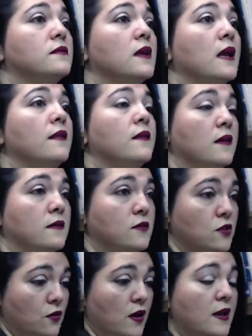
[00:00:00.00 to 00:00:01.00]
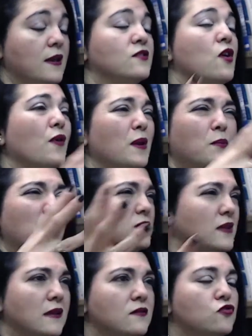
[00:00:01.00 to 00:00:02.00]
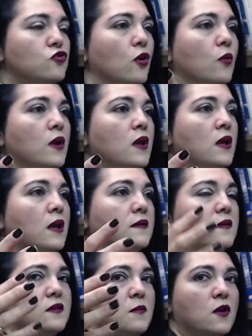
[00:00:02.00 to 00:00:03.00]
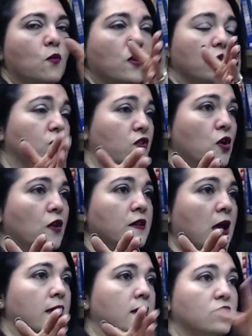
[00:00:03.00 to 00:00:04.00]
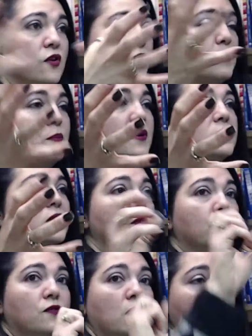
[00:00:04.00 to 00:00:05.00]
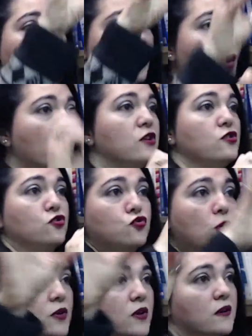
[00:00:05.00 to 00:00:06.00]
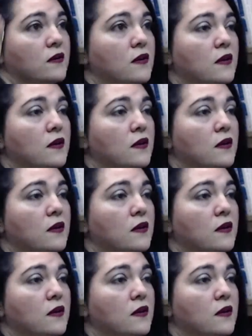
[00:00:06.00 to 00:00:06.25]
And then, it's already built in, so it doesn't matter what you see online. It's already built in and already distributed.